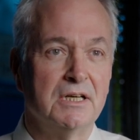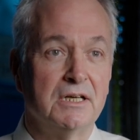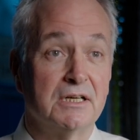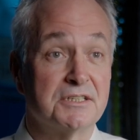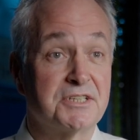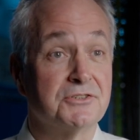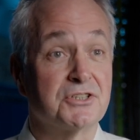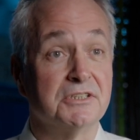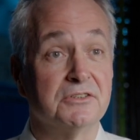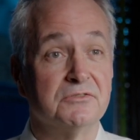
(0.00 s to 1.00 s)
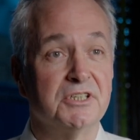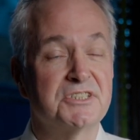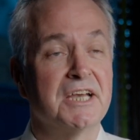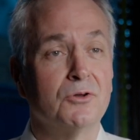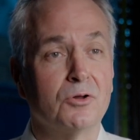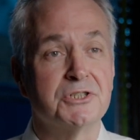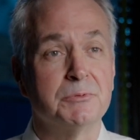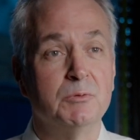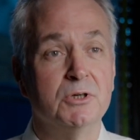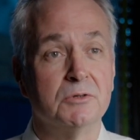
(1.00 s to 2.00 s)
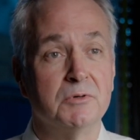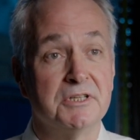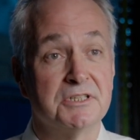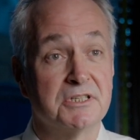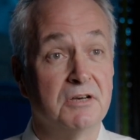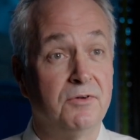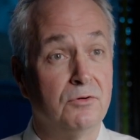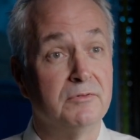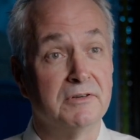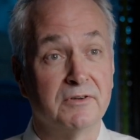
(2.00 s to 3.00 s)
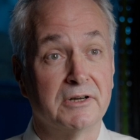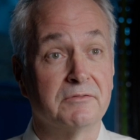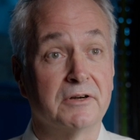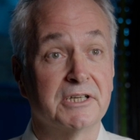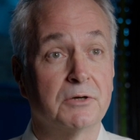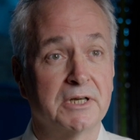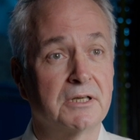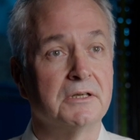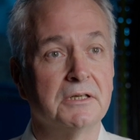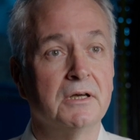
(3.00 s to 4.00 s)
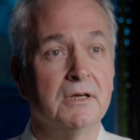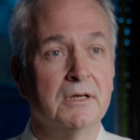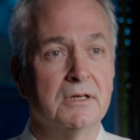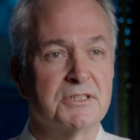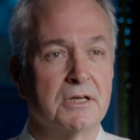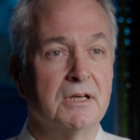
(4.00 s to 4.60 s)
and essentially the technology we work with is evolving very, very quickly. So